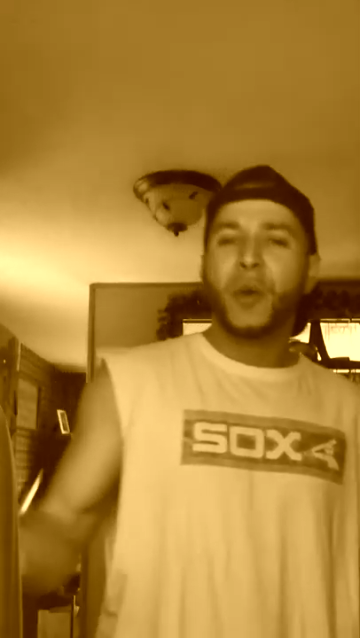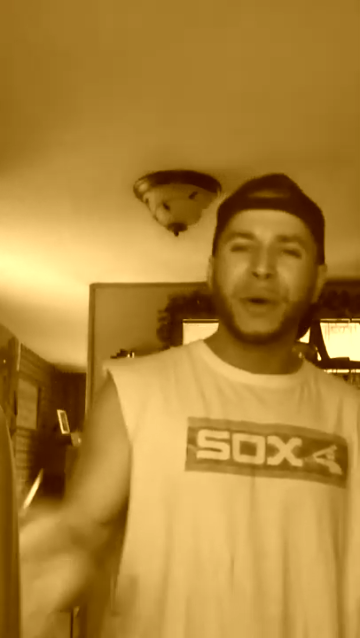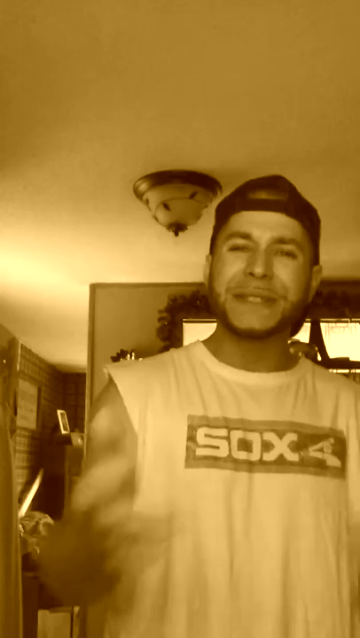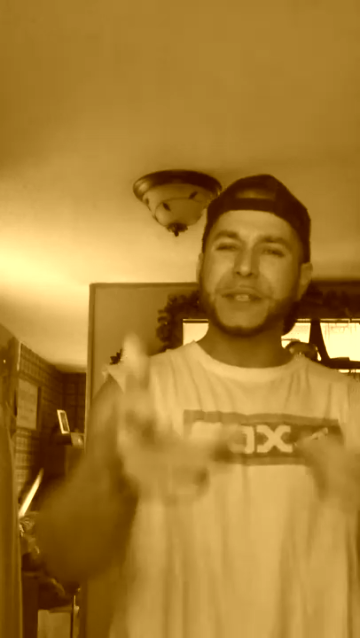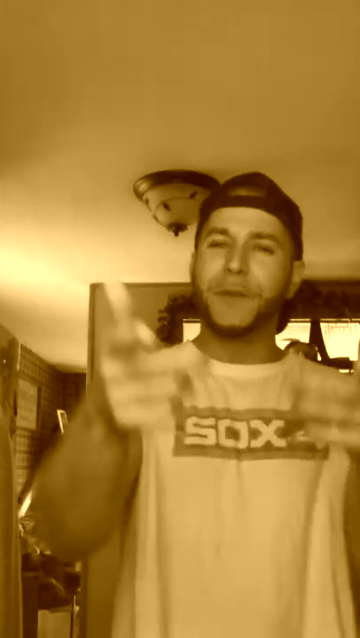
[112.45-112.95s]

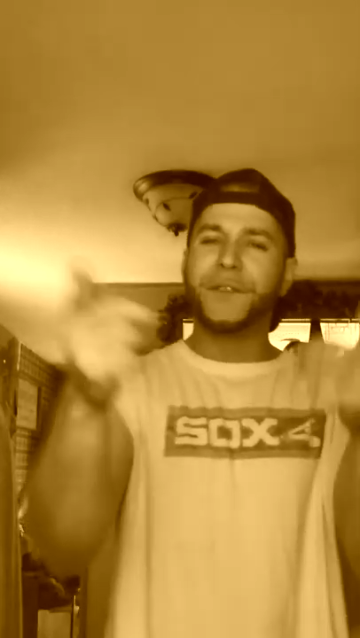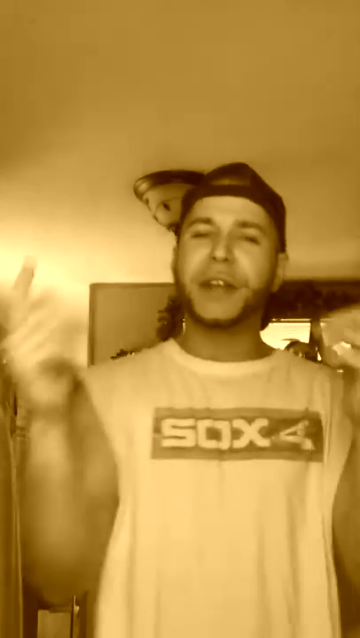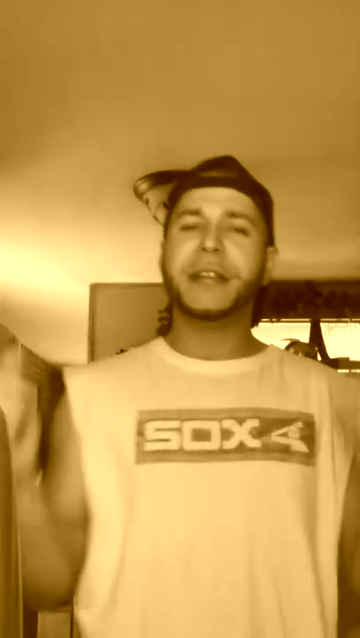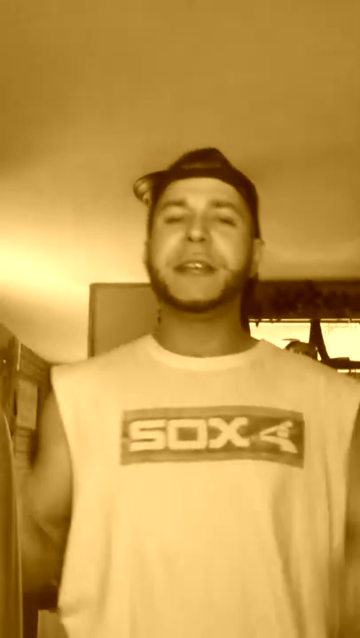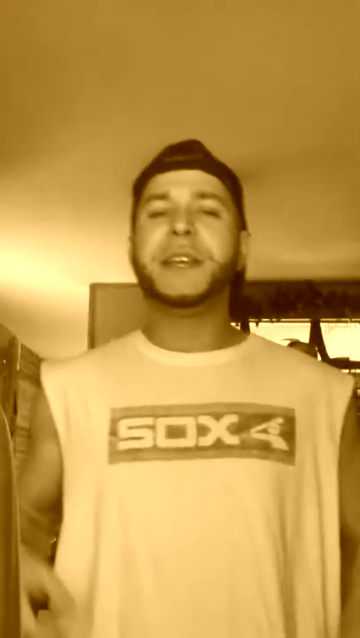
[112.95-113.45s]
What's so
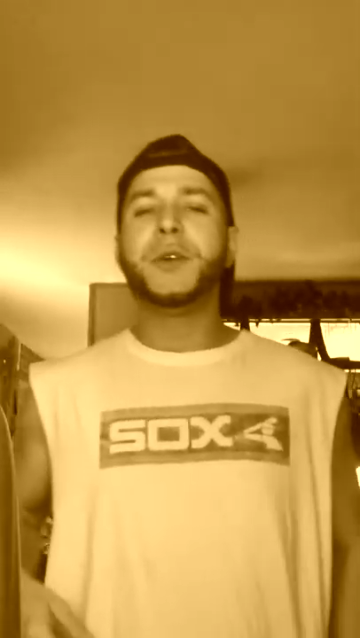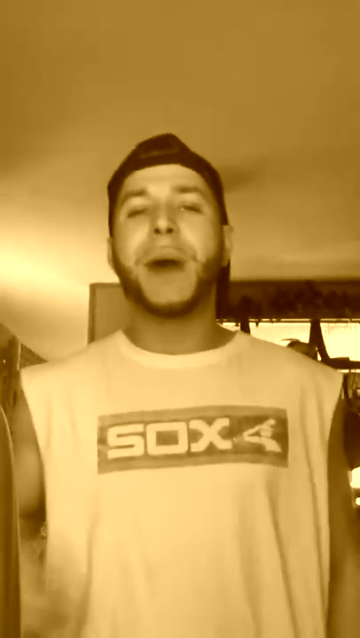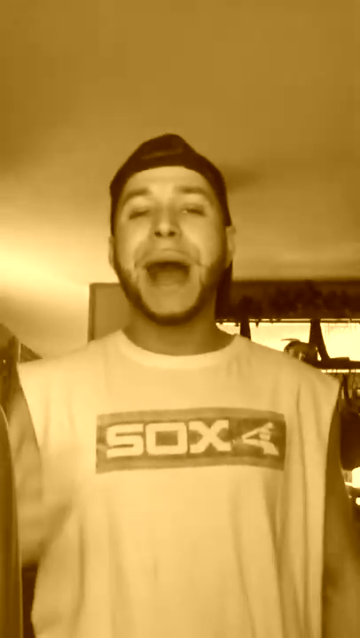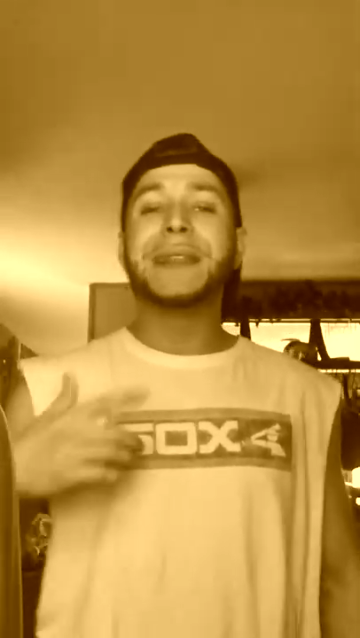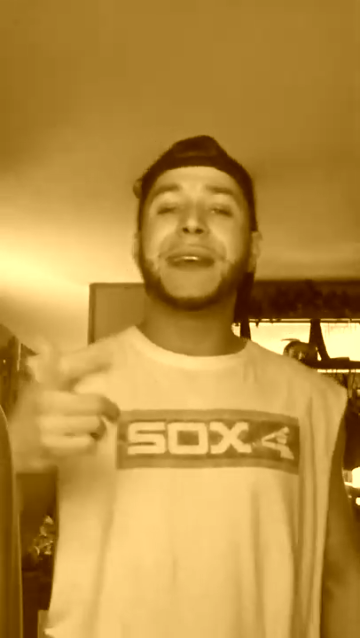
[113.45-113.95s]
funny to you?
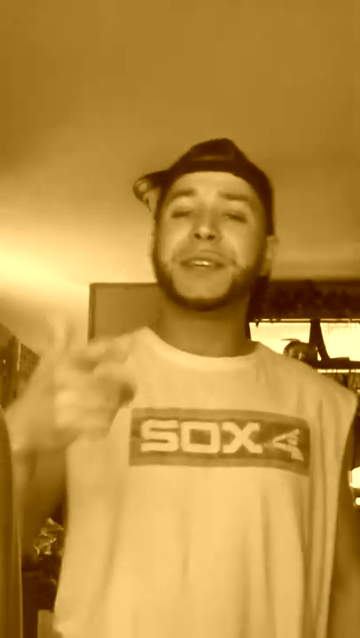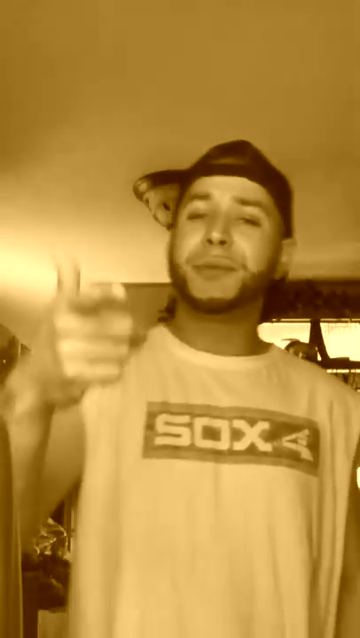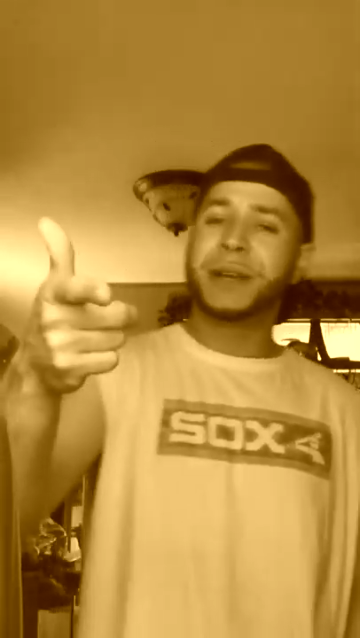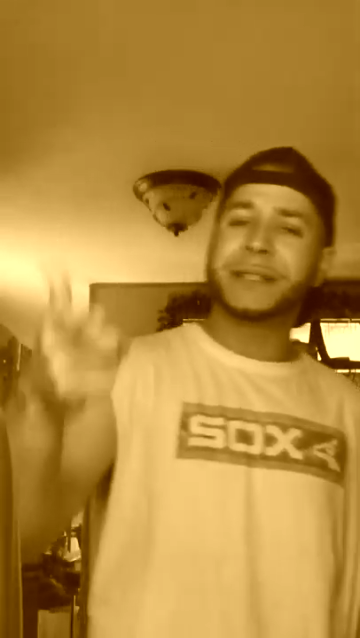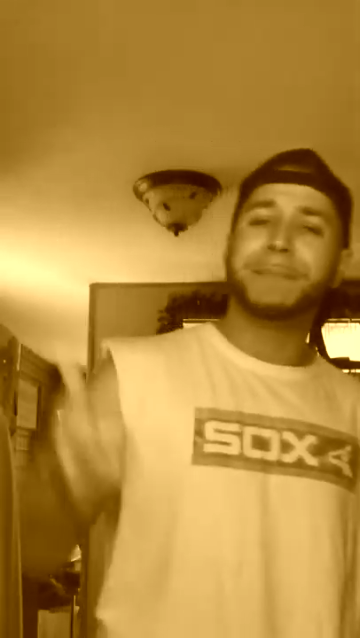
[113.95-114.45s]
I like
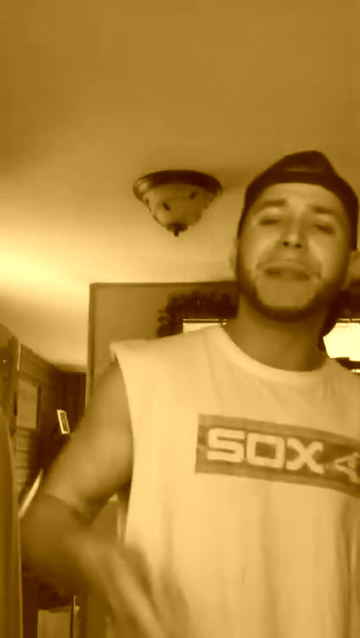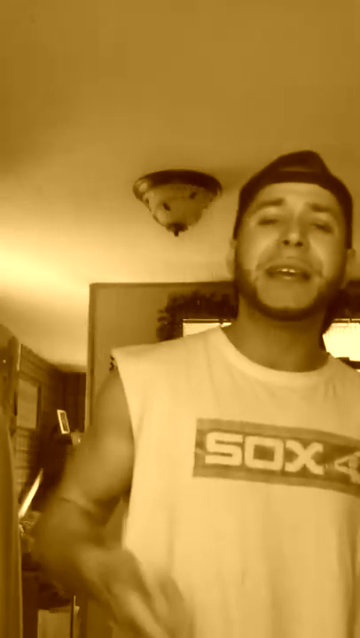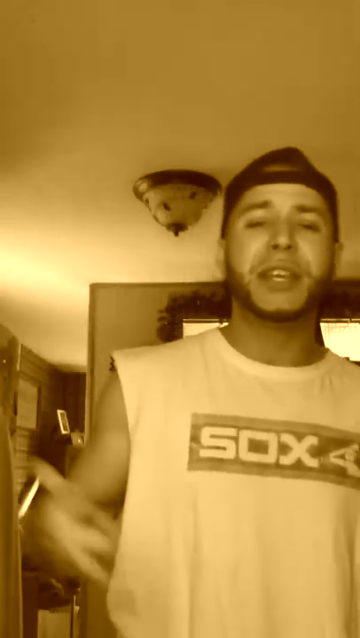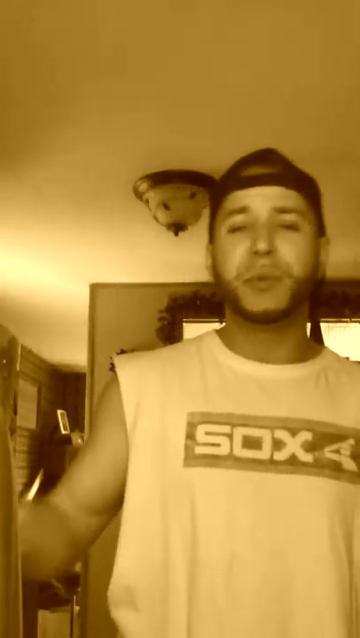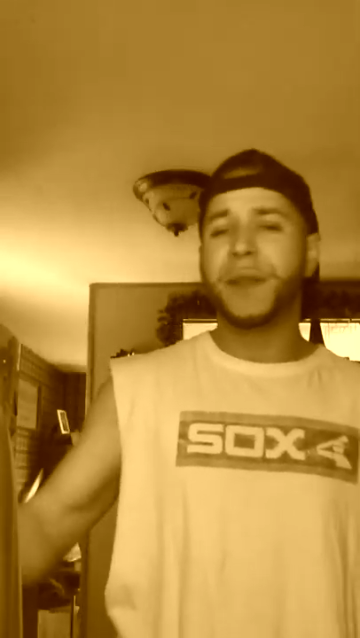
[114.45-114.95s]
you cause I'm like you.